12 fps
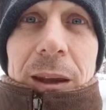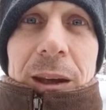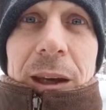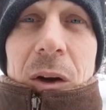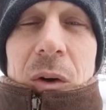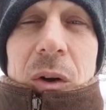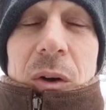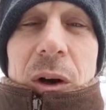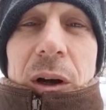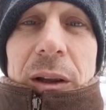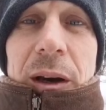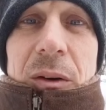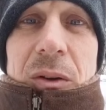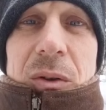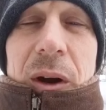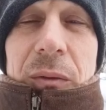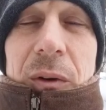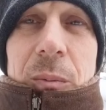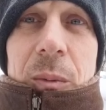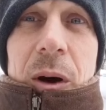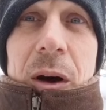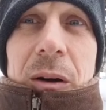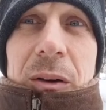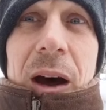Or you're not allowed to travel
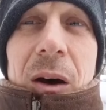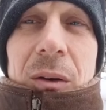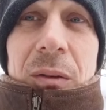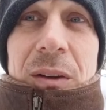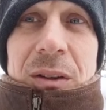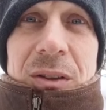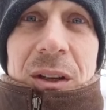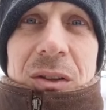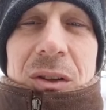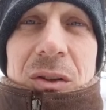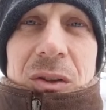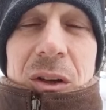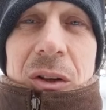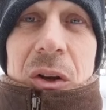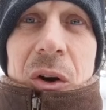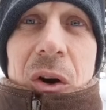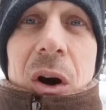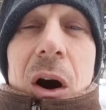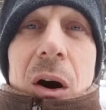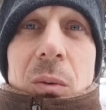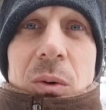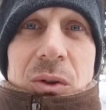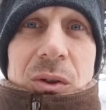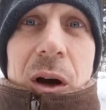out of this distance. Suddenly your car
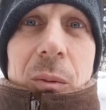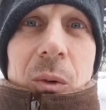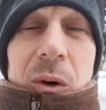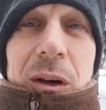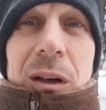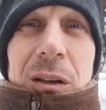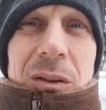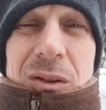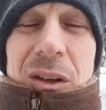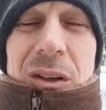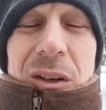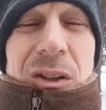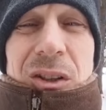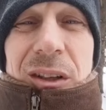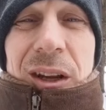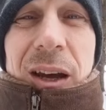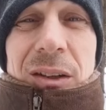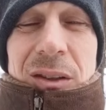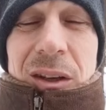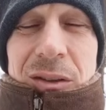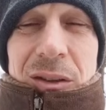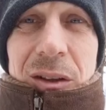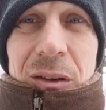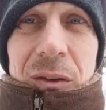will stop working. It's the
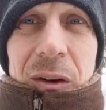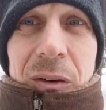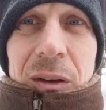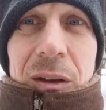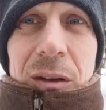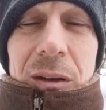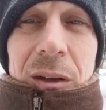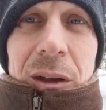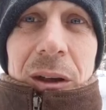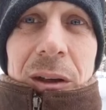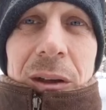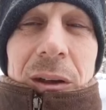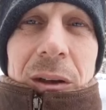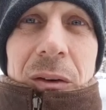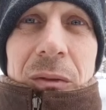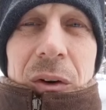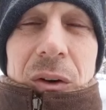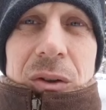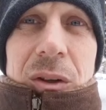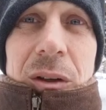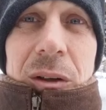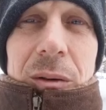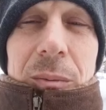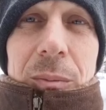digitization of everything.
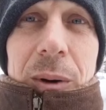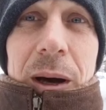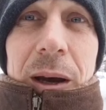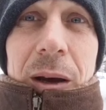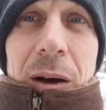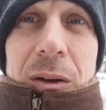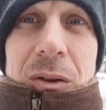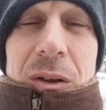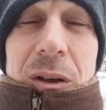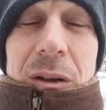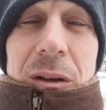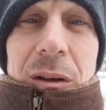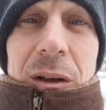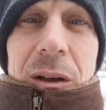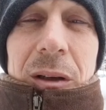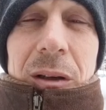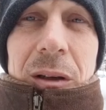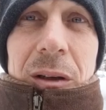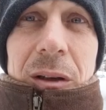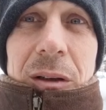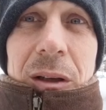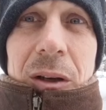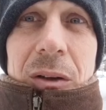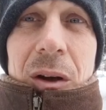Converging biology and
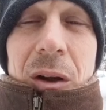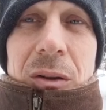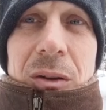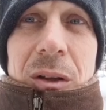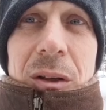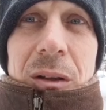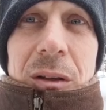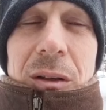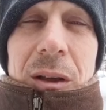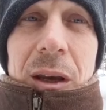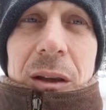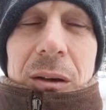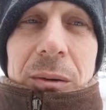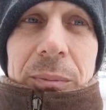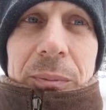technology together.